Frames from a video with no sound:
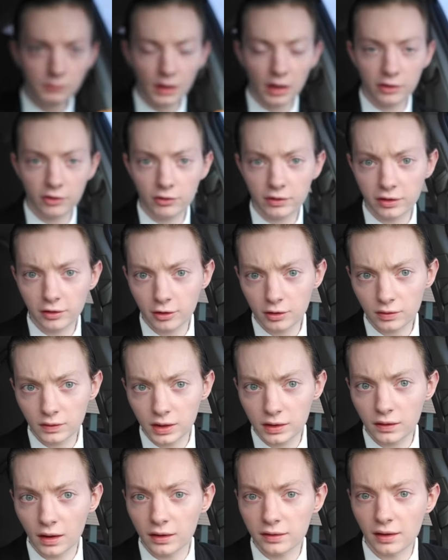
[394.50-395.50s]
so it
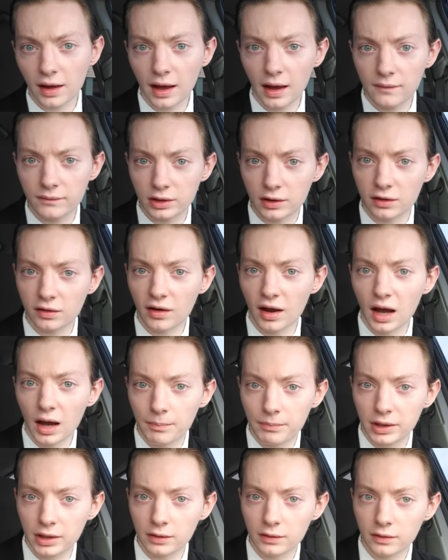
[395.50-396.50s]
certainly does have its
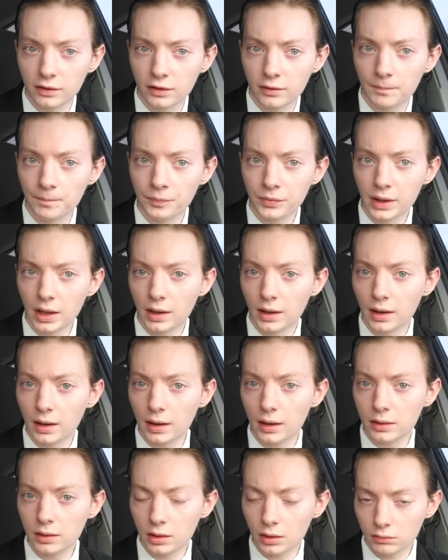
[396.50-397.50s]
toppings,
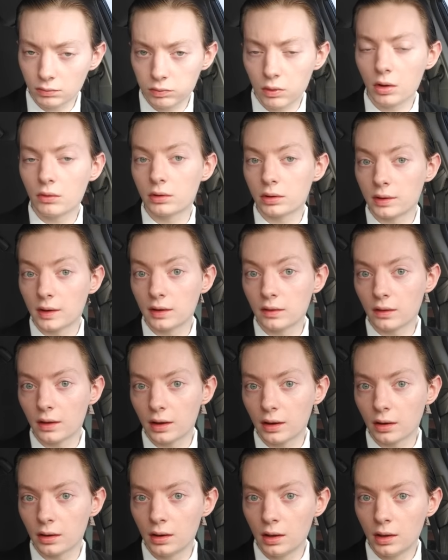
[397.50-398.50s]
you know, loaded in
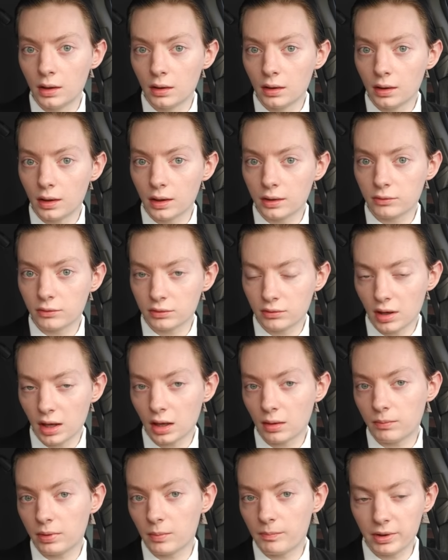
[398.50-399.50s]
there, though it
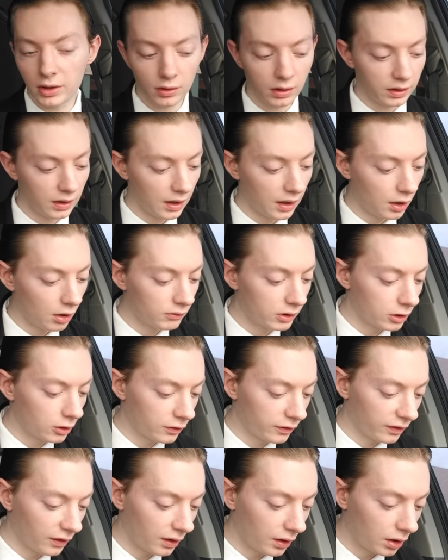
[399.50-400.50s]
can be a bit on the airier
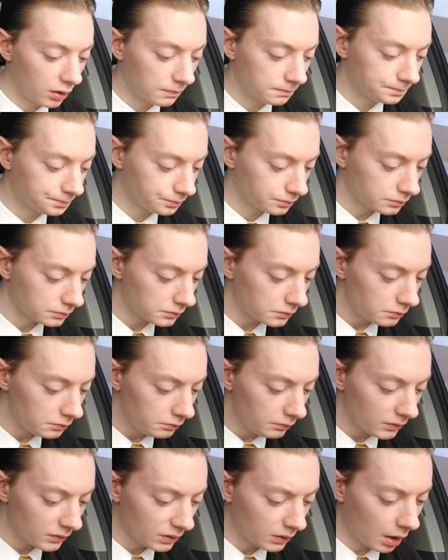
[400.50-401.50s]
side.
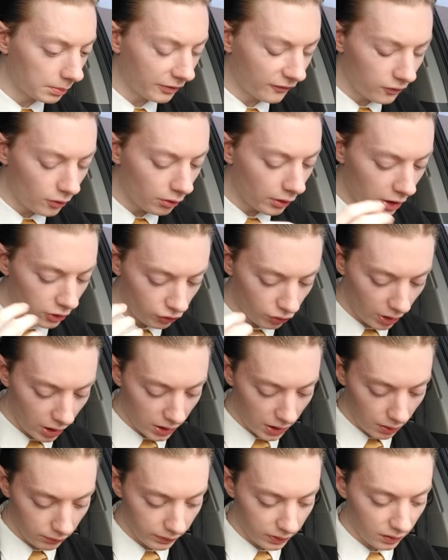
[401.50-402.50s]
Now, before I try
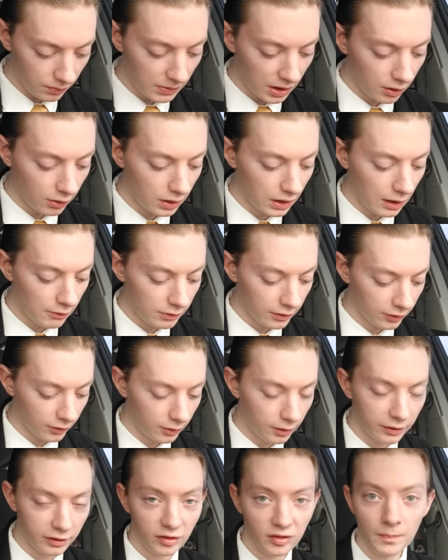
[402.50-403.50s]
it out with the marinara
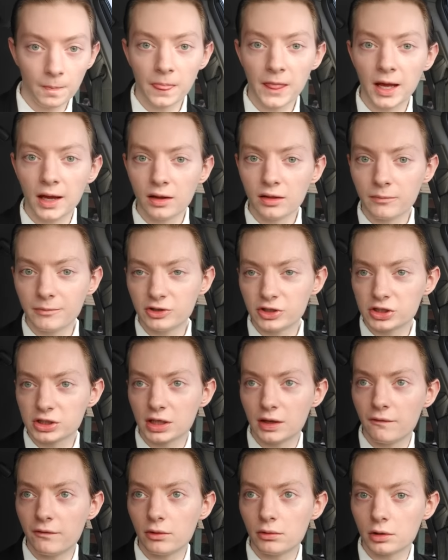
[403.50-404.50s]
sauce, let me just
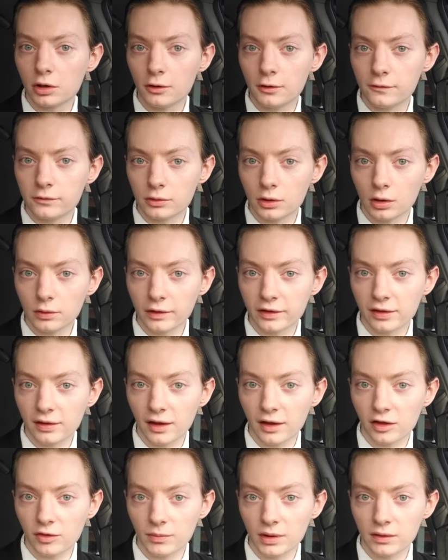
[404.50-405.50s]
give you an overall
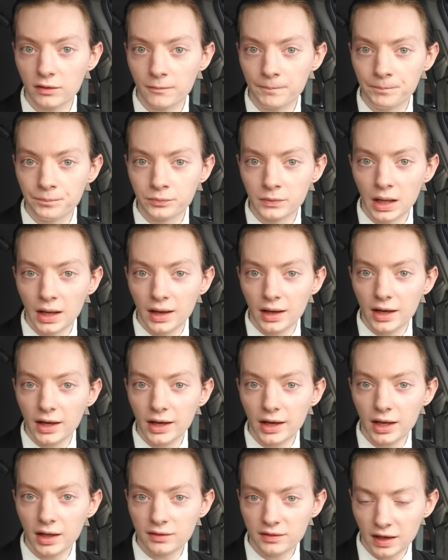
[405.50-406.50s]
assessment.
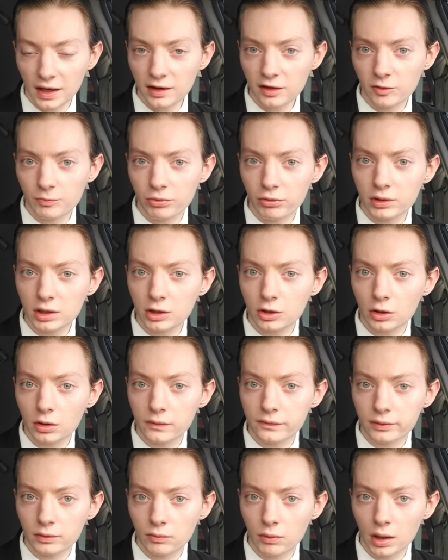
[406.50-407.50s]
It tastes pretty
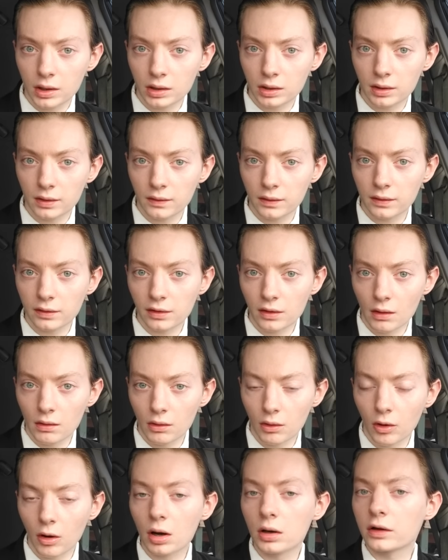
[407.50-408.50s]
good for what it is
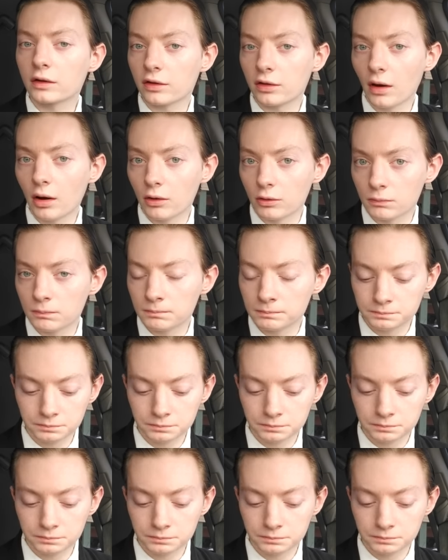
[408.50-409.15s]
on its own,